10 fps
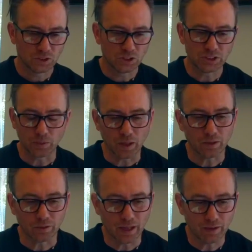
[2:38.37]
You say, well, I
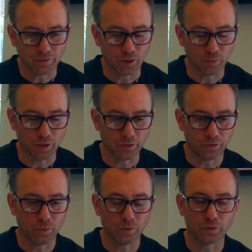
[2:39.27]
don't have very
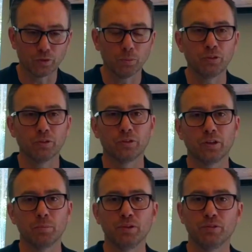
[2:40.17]
much. Well, the Scriptures
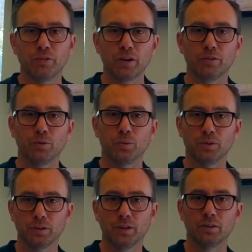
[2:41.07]
say, be faithful
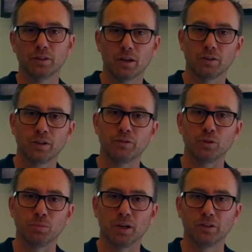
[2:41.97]
with little and God will give
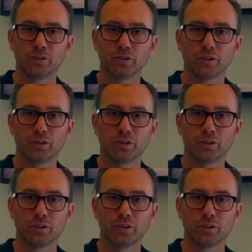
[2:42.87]
you much.